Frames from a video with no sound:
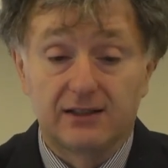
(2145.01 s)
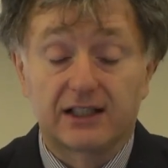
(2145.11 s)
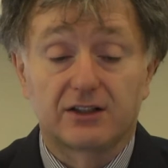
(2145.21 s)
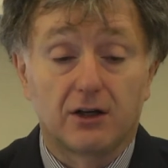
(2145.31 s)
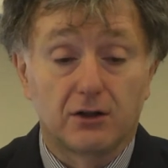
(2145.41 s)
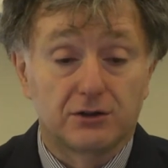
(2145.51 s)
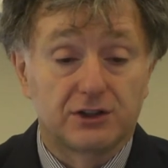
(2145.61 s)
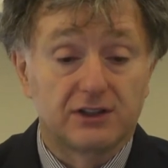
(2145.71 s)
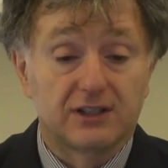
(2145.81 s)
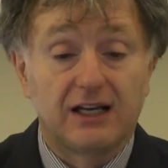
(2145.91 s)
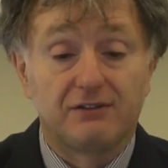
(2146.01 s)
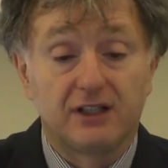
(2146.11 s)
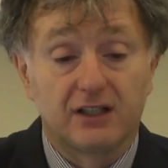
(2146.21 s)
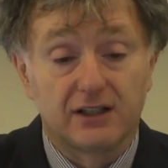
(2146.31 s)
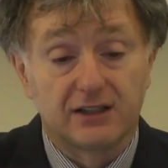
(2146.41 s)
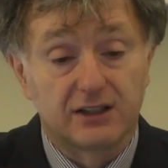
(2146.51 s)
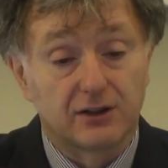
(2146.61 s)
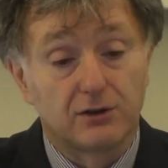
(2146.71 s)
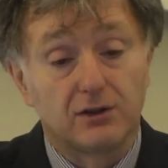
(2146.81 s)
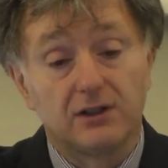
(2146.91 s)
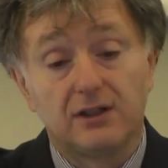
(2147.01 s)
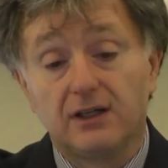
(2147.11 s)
technologies have an increasing role.